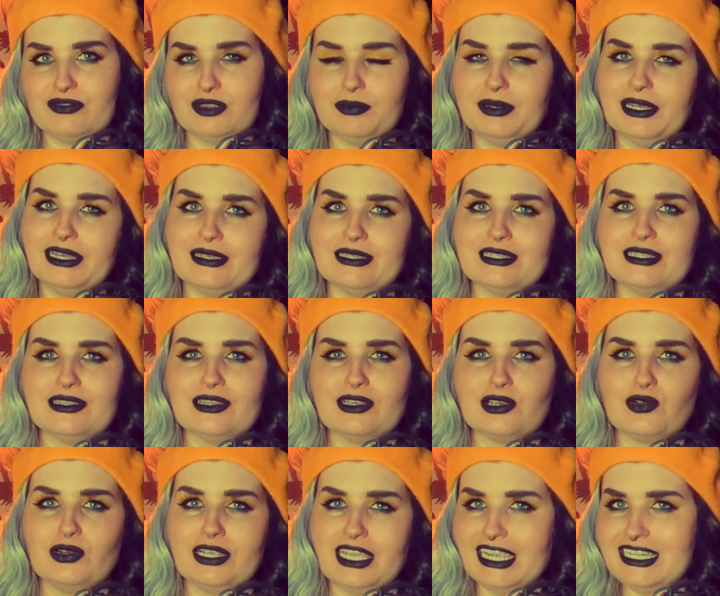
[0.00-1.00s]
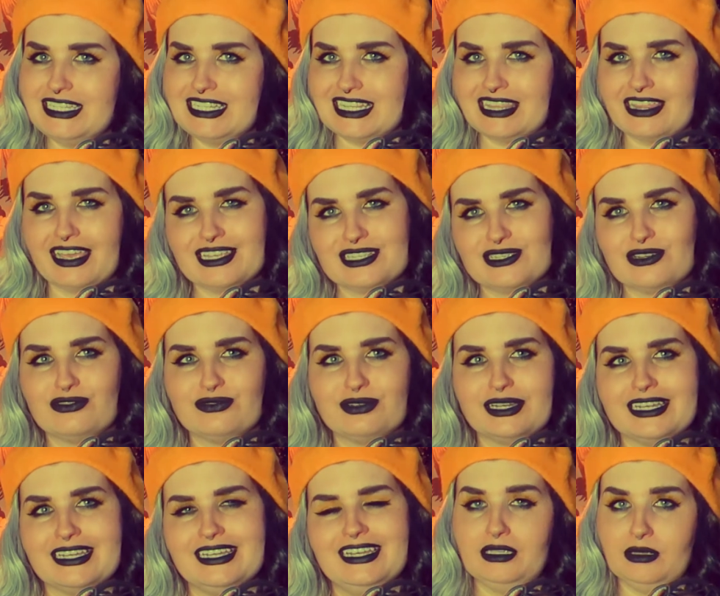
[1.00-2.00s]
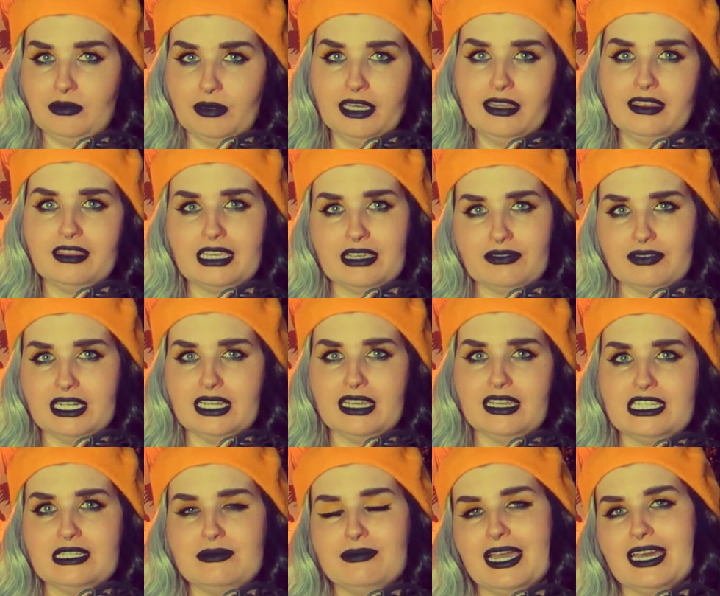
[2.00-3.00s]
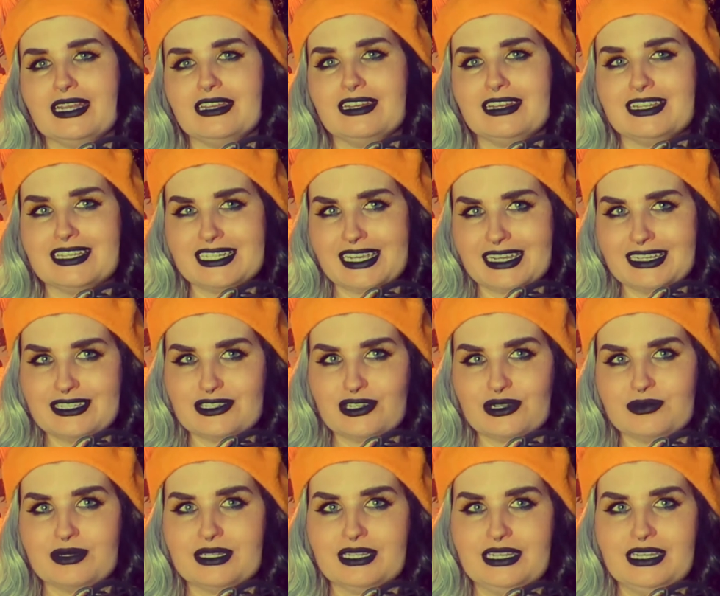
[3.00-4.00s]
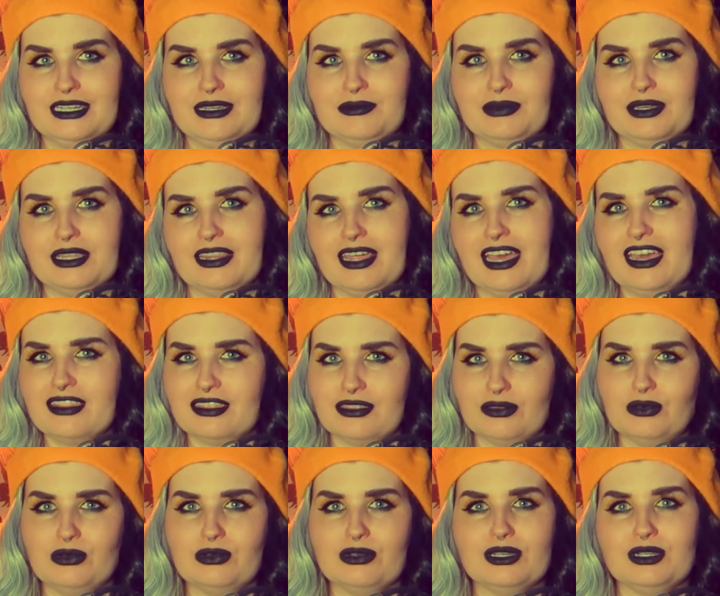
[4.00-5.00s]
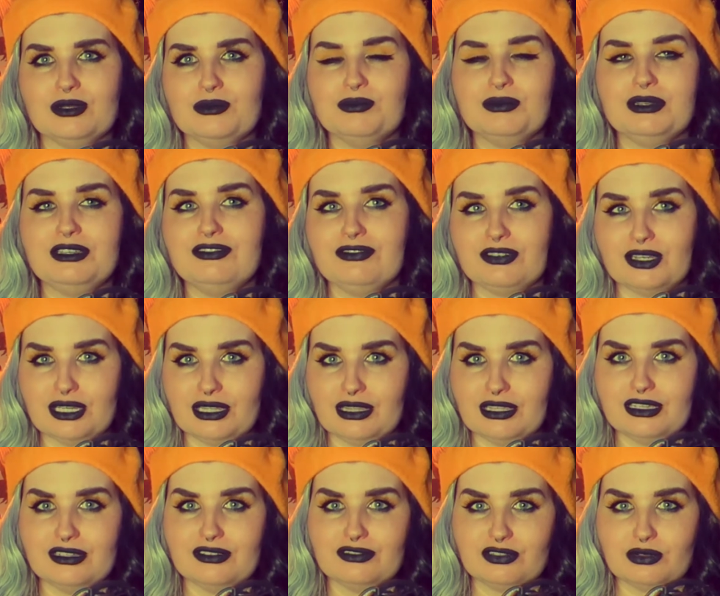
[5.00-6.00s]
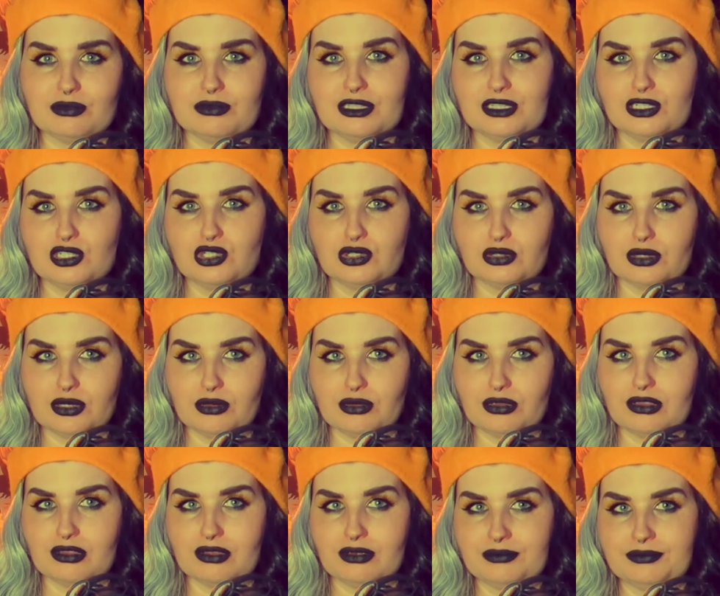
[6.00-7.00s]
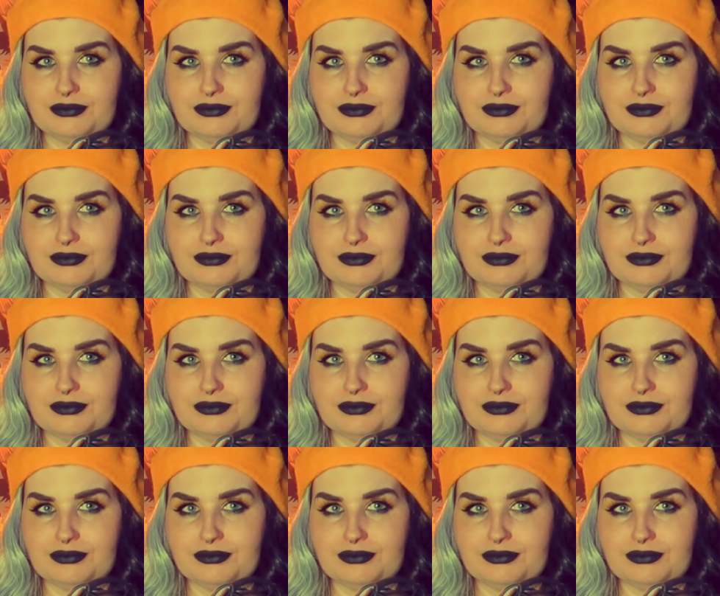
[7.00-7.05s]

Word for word: the person that created that software, you might think of a nerdy man in a tank top, but that thought couldn't be further from the truth.